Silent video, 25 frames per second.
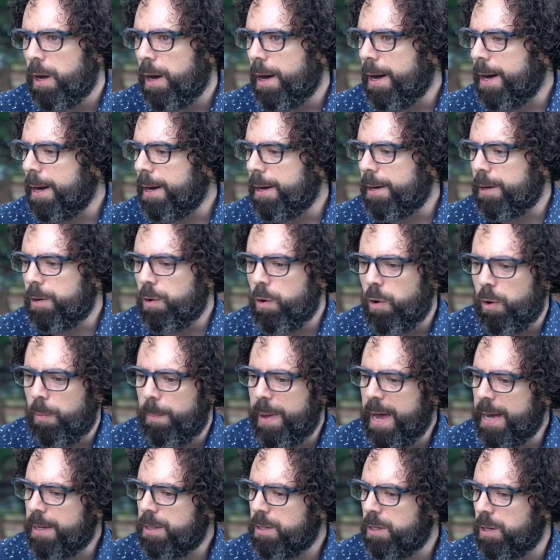Going
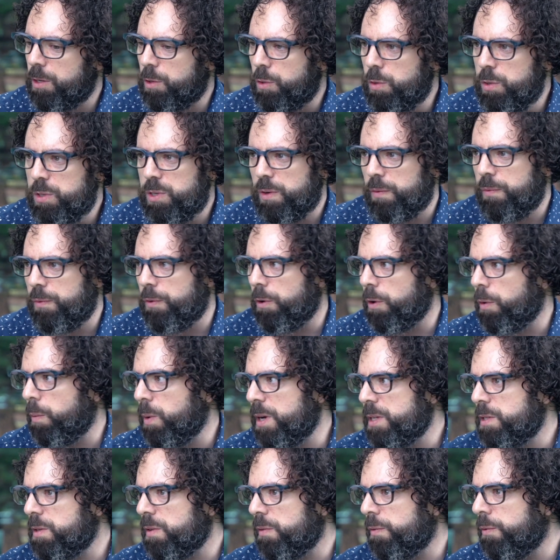back to the who's it for,
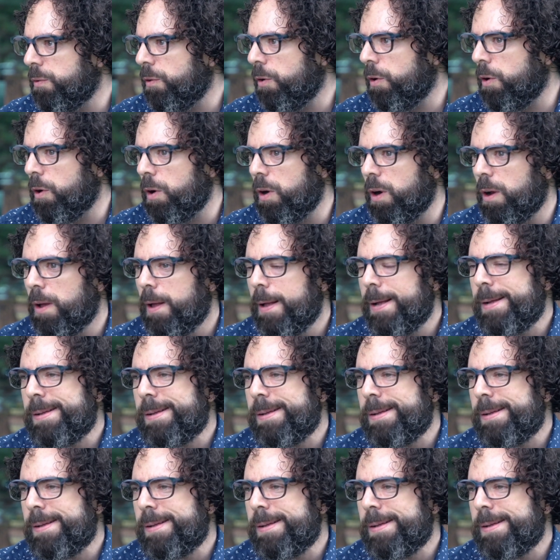what's it for,